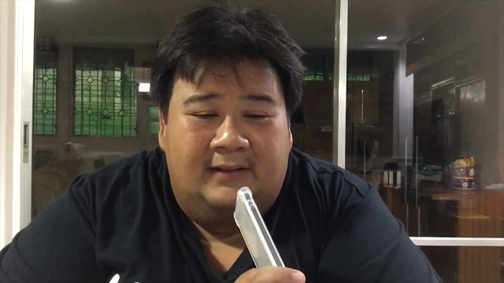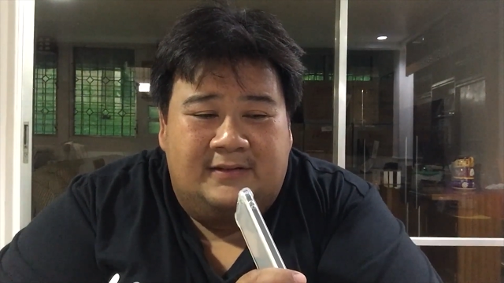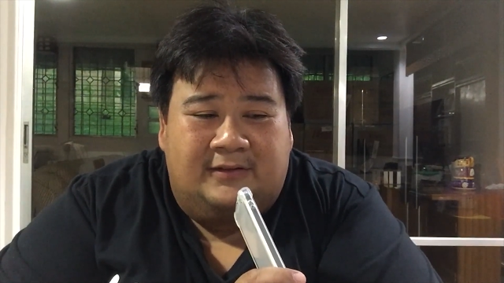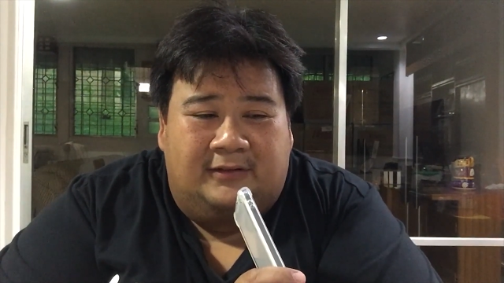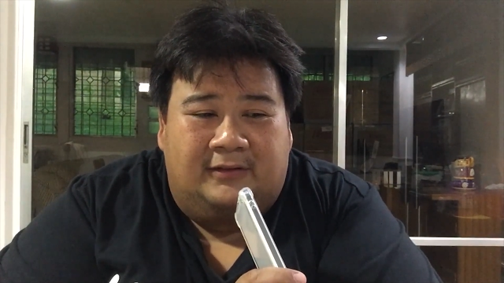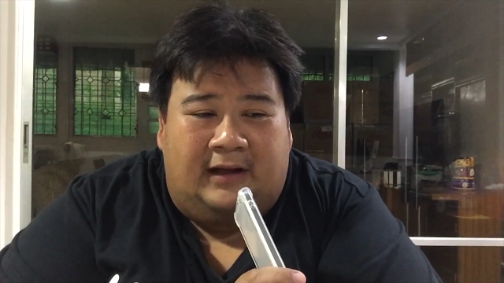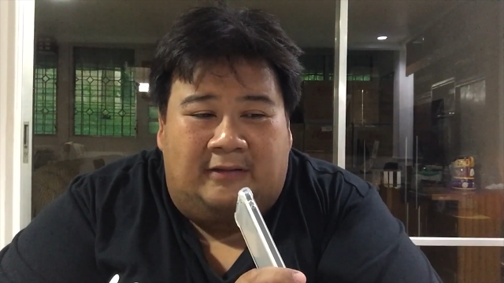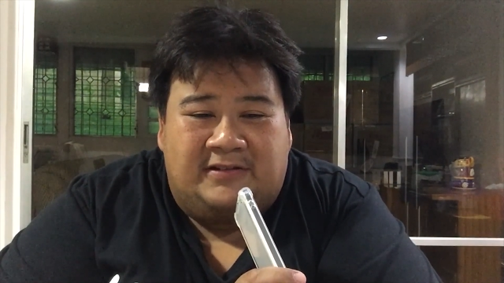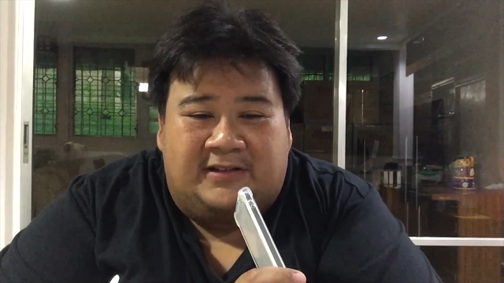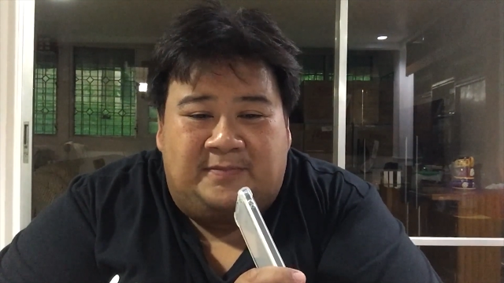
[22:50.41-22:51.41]
So I
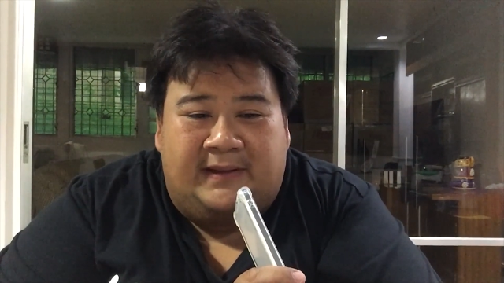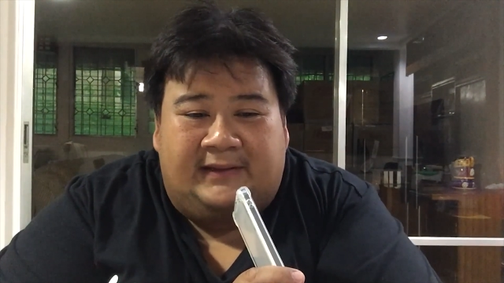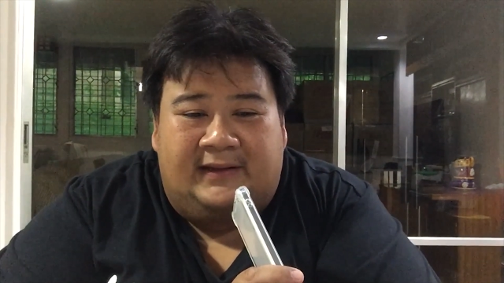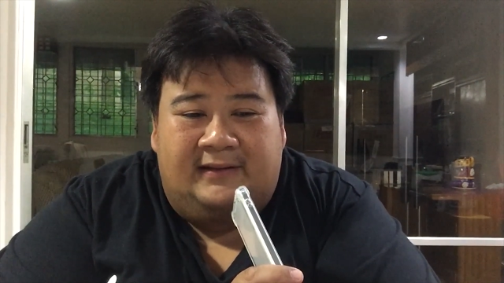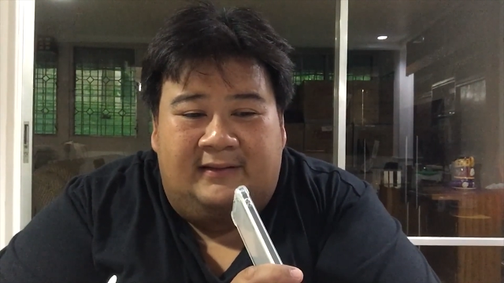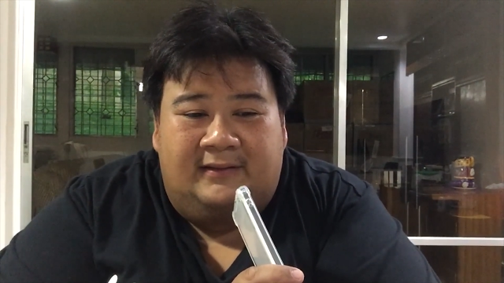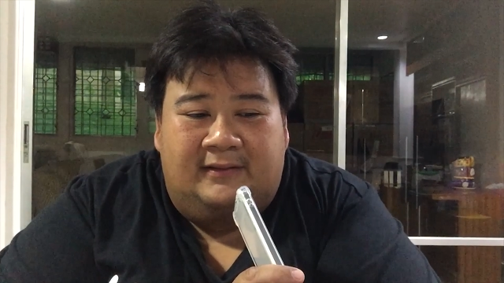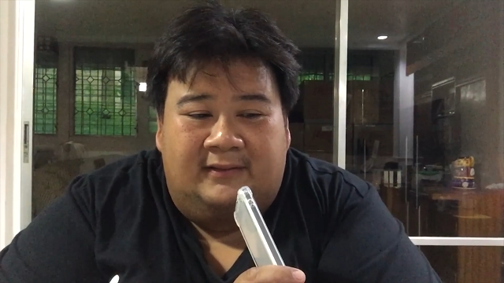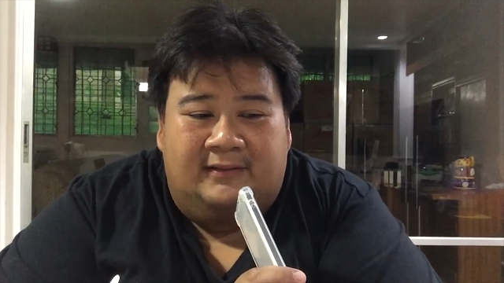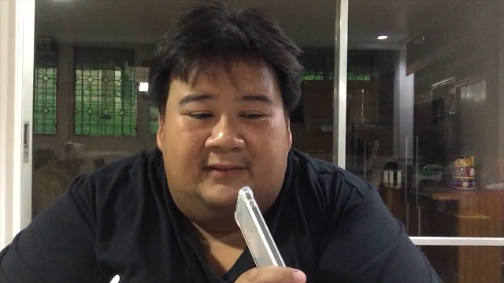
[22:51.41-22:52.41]
was
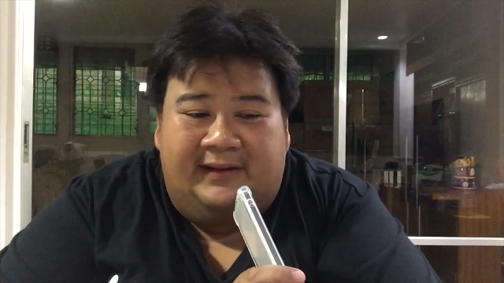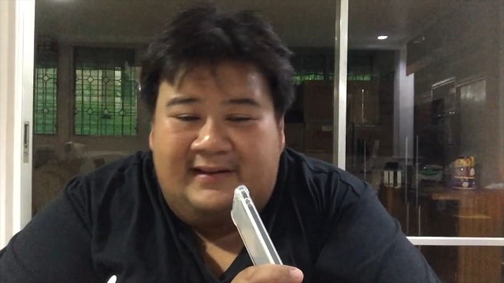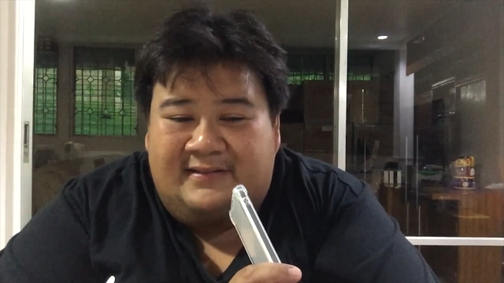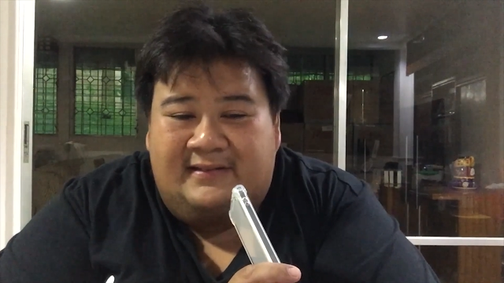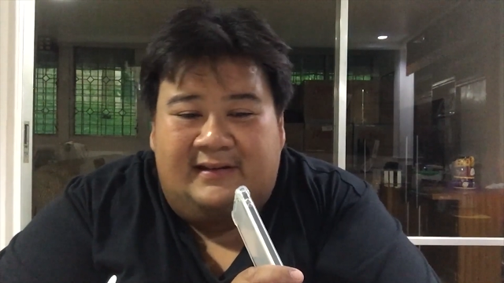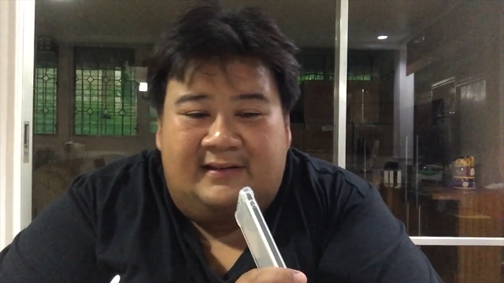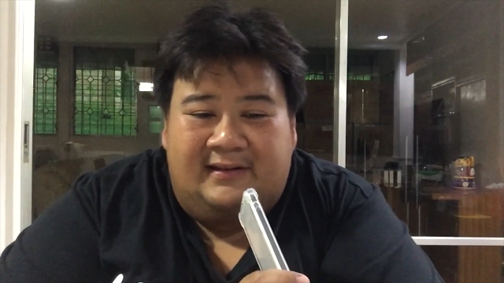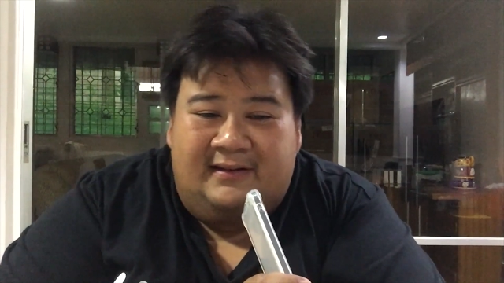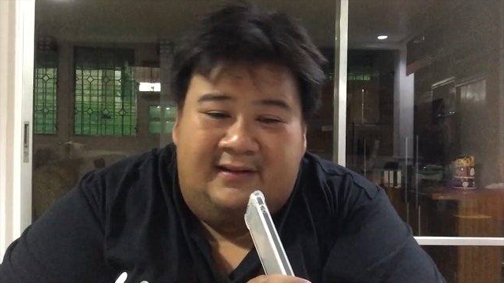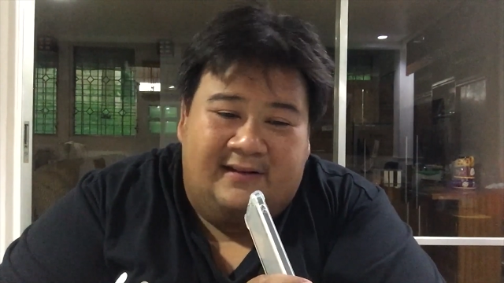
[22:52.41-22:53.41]
expecting this,
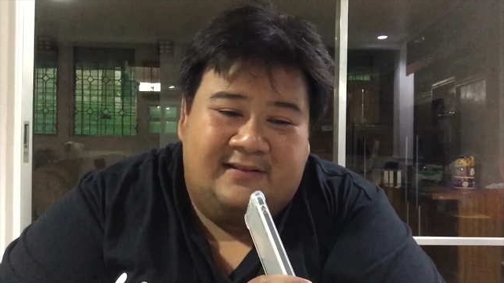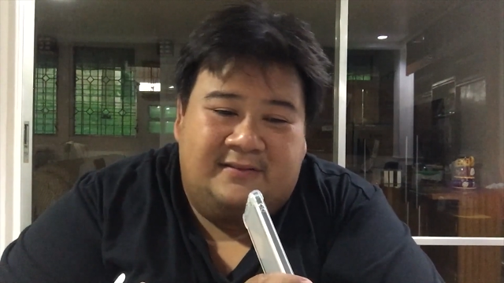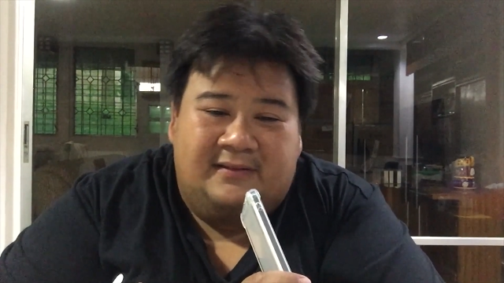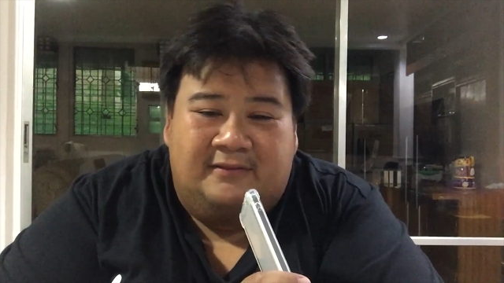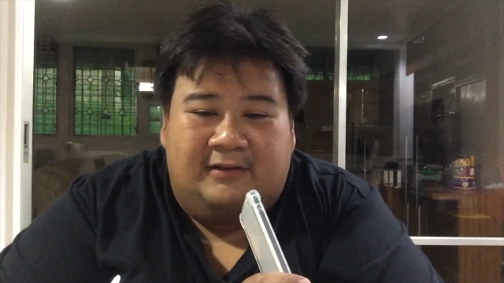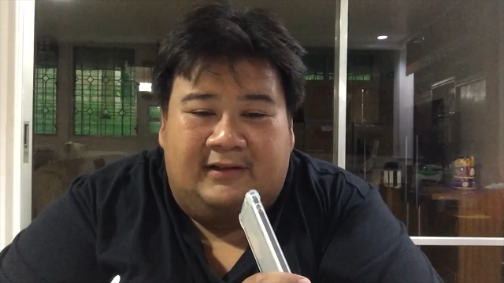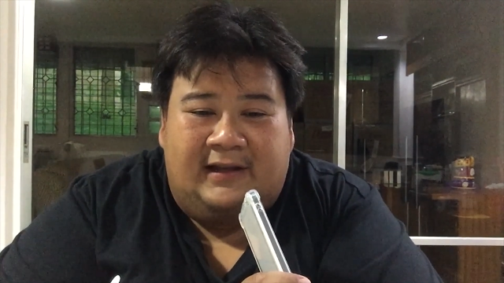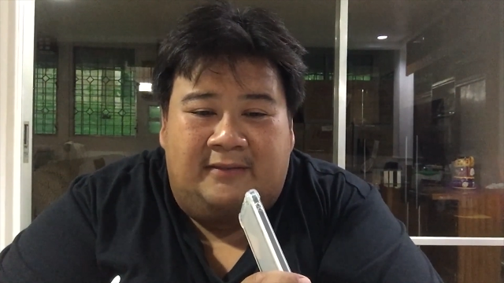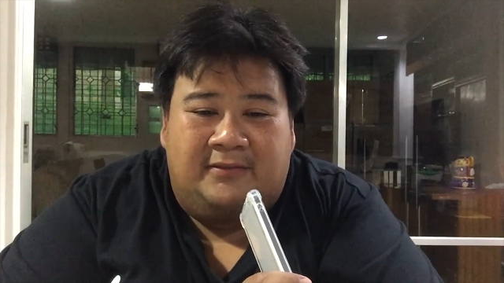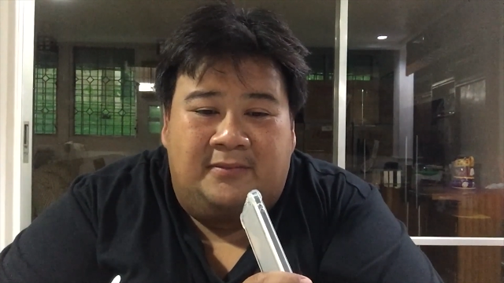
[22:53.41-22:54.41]
and this. What
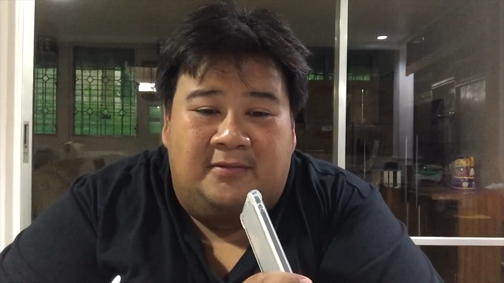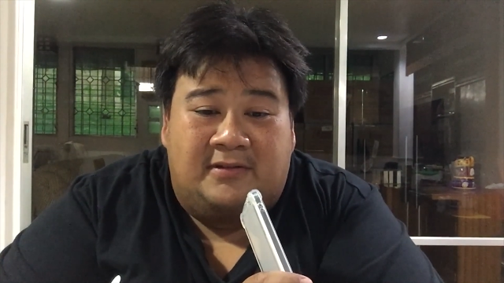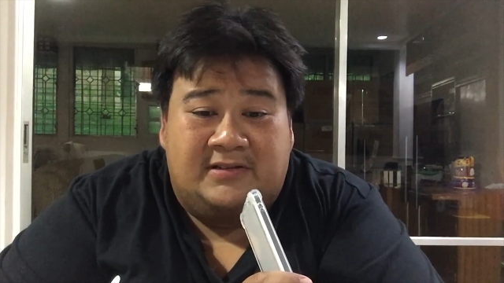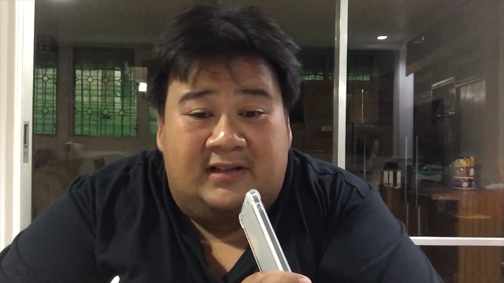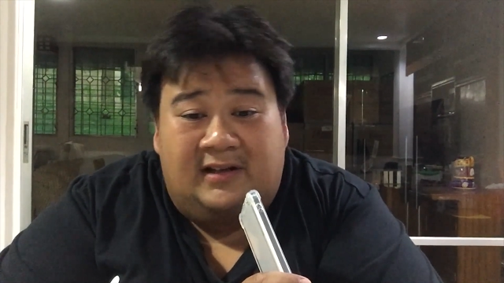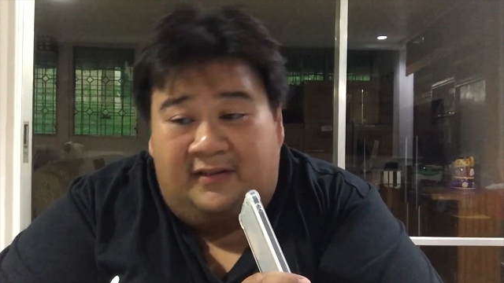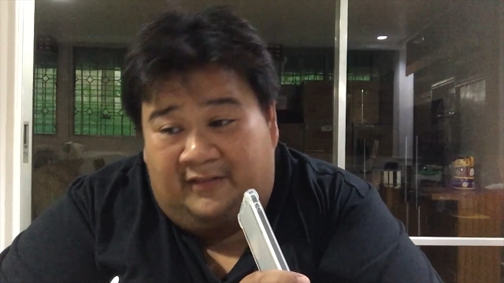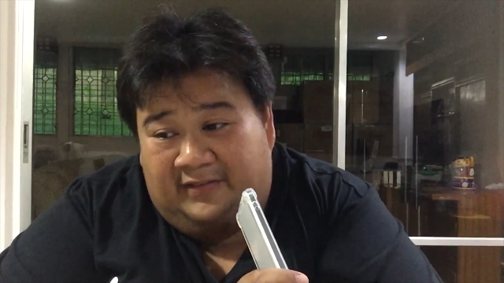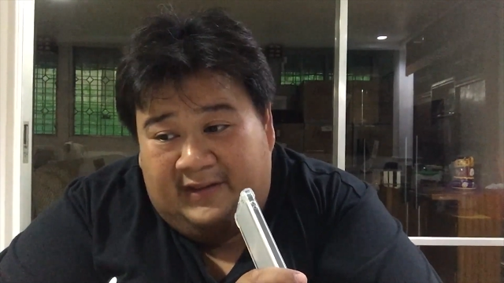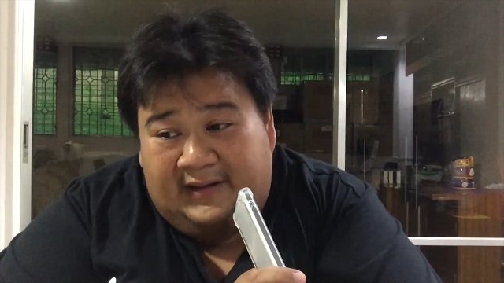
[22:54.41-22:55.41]
came to me was
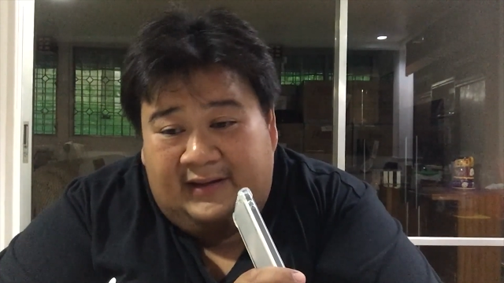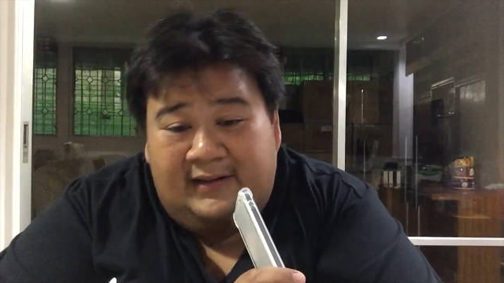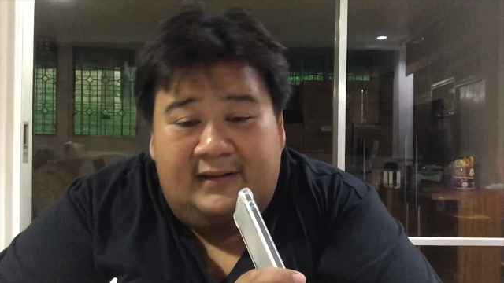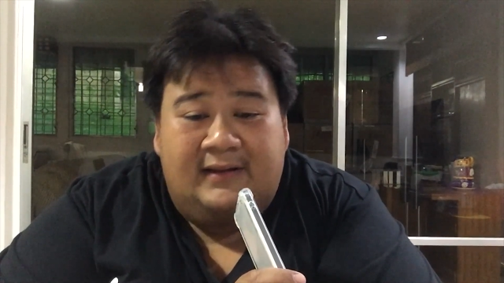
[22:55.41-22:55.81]
another thing.